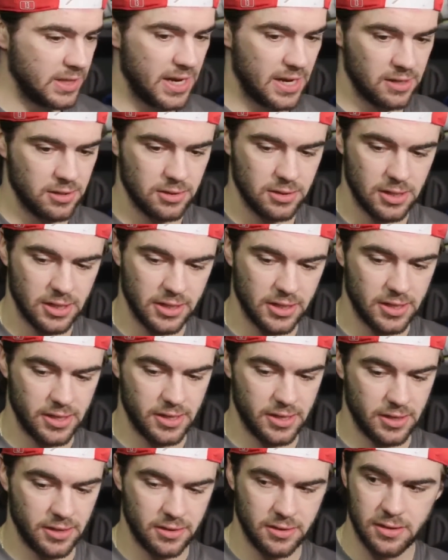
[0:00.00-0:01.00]
Yeah, like
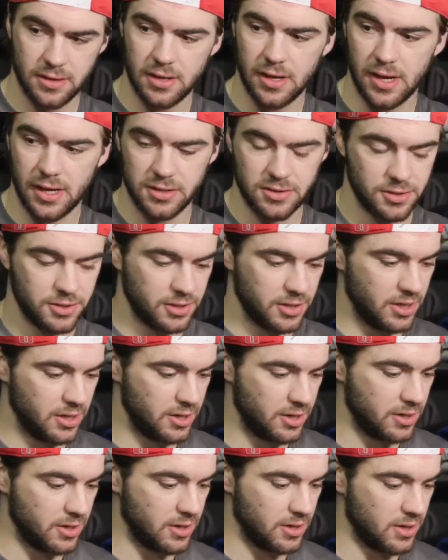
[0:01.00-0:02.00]
I answered
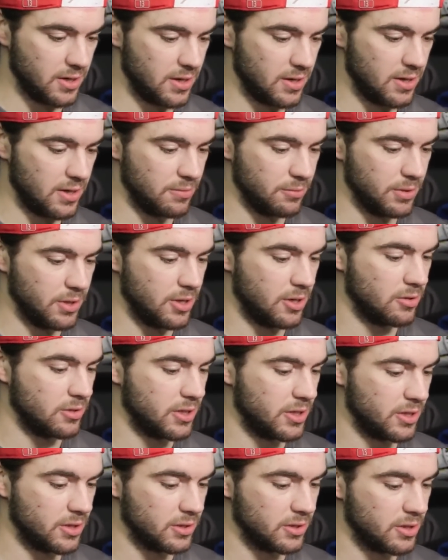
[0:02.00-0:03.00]
here, we know
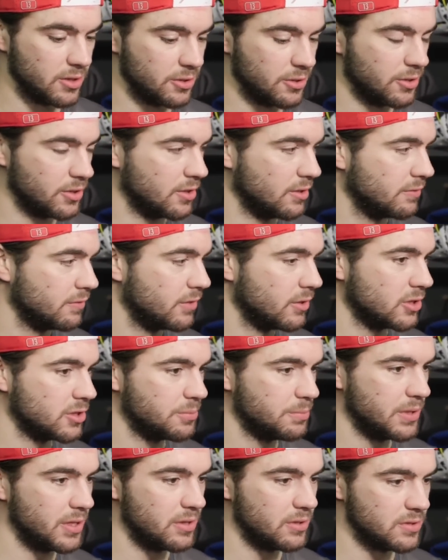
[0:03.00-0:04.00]
they're good in the
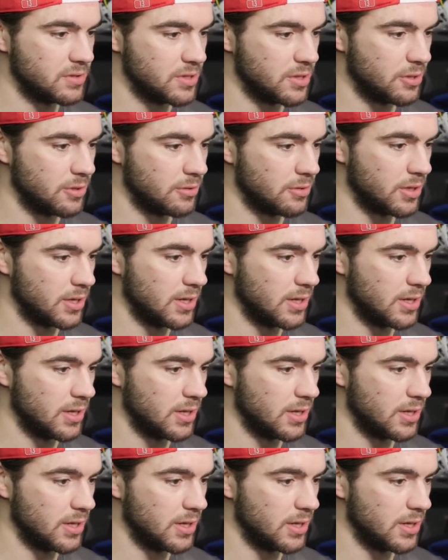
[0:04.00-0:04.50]
first period, so